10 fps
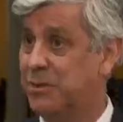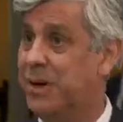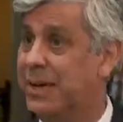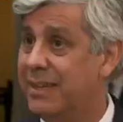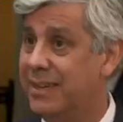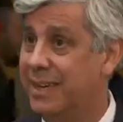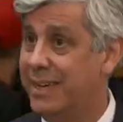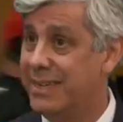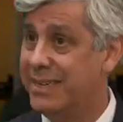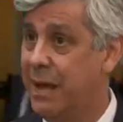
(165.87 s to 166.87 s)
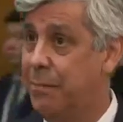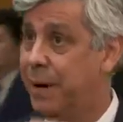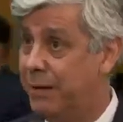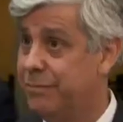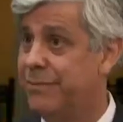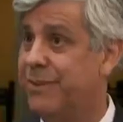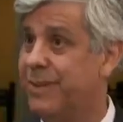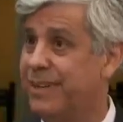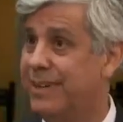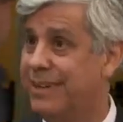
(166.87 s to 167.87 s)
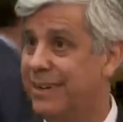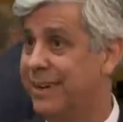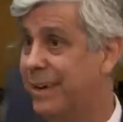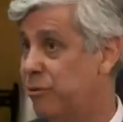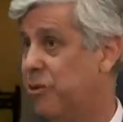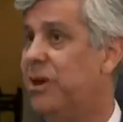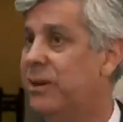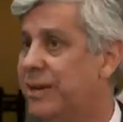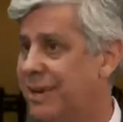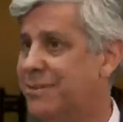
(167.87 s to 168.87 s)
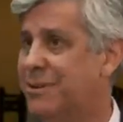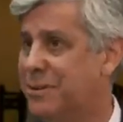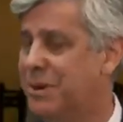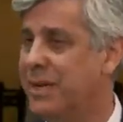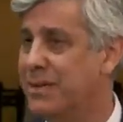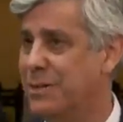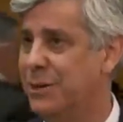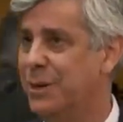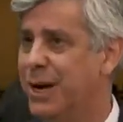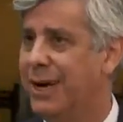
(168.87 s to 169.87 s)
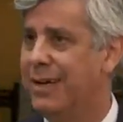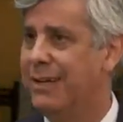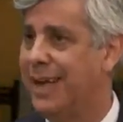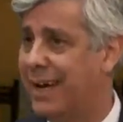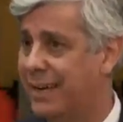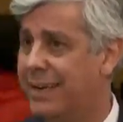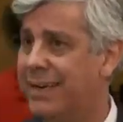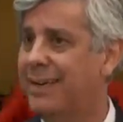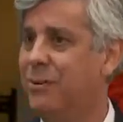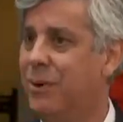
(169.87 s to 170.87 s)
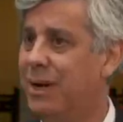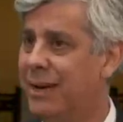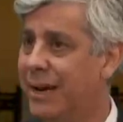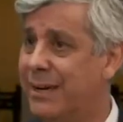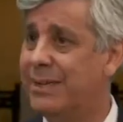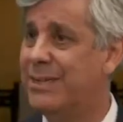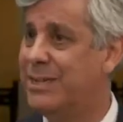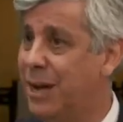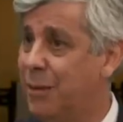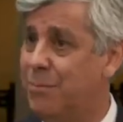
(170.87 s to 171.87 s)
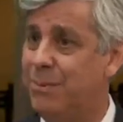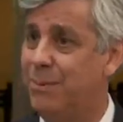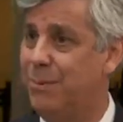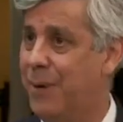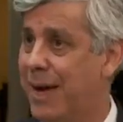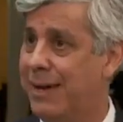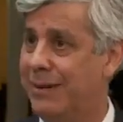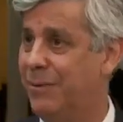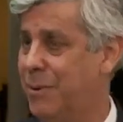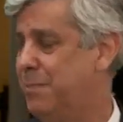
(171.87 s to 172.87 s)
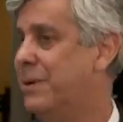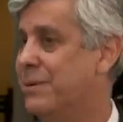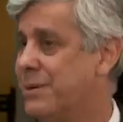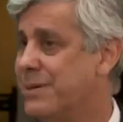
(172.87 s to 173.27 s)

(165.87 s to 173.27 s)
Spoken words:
rate is above the neutral interest rate. So tightening will not stop when we pause.